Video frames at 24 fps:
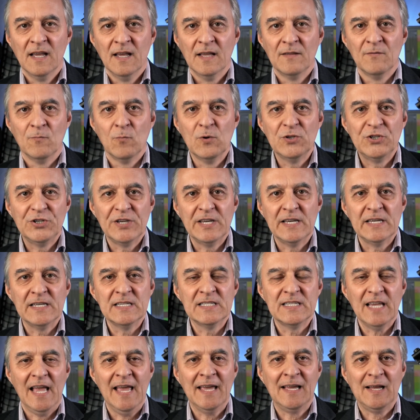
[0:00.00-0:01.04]
which
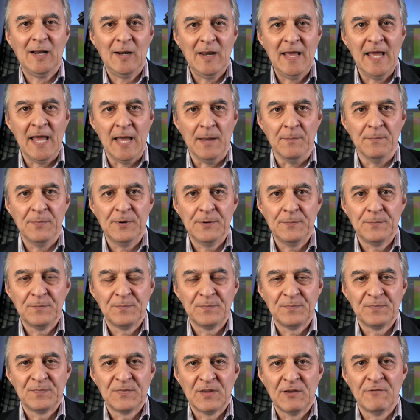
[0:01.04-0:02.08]
is a clamp
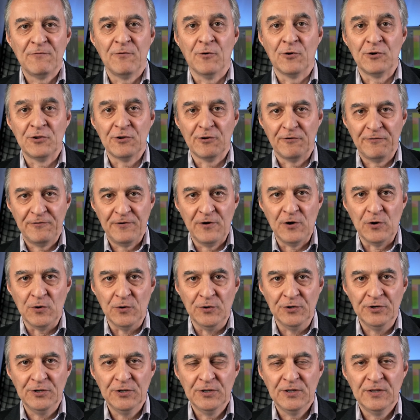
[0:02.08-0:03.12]
for your
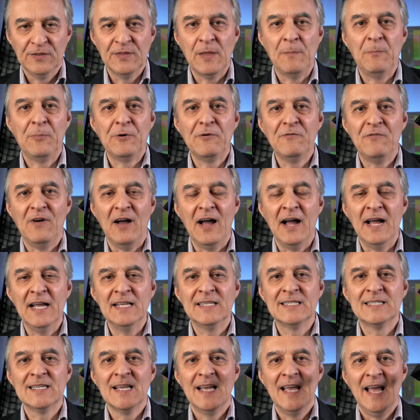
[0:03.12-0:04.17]
phone that
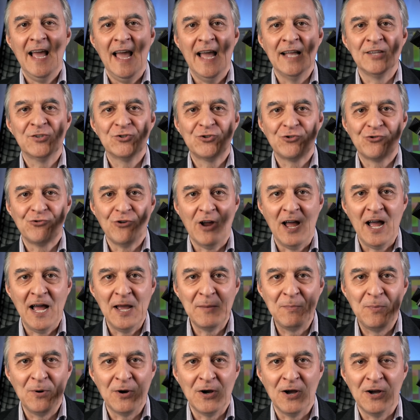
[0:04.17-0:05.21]
provides a
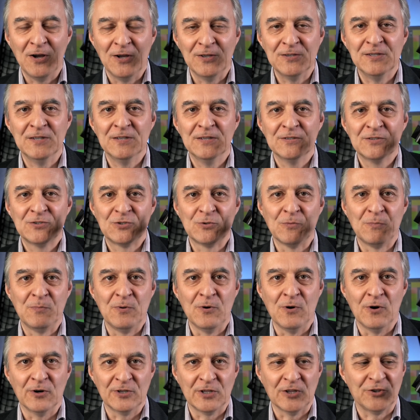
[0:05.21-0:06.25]
tripod
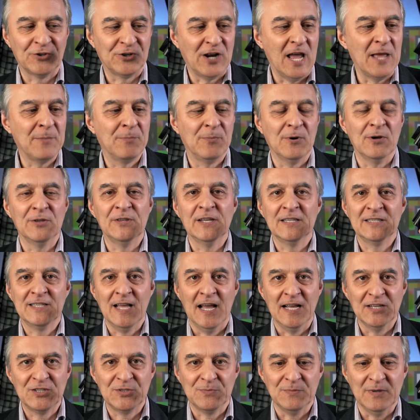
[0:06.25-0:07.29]
support, a tripod
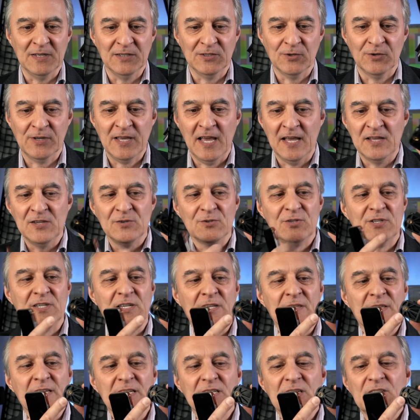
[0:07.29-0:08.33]
attachment. Okay, you see
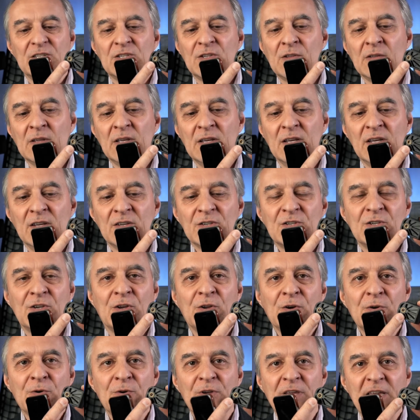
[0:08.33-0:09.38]
this
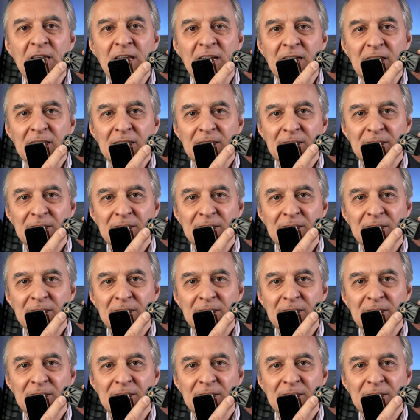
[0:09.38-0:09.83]
screw here?